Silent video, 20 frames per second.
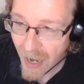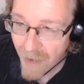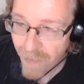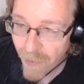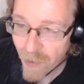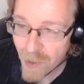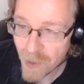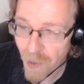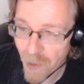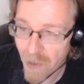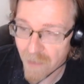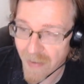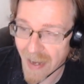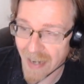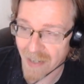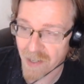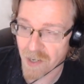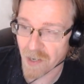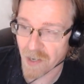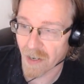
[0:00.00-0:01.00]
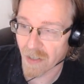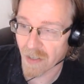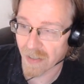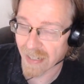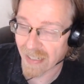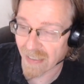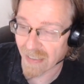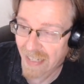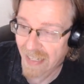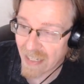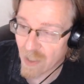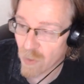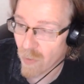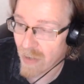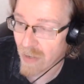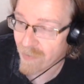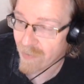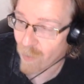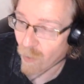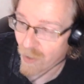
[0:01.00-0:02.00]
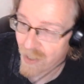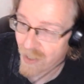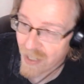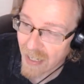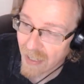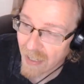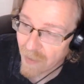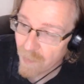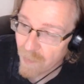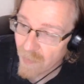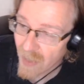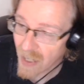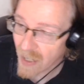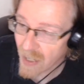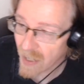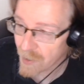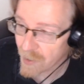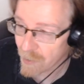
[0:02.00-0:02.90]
I first heard of Axanar in late twenty fourteen uh,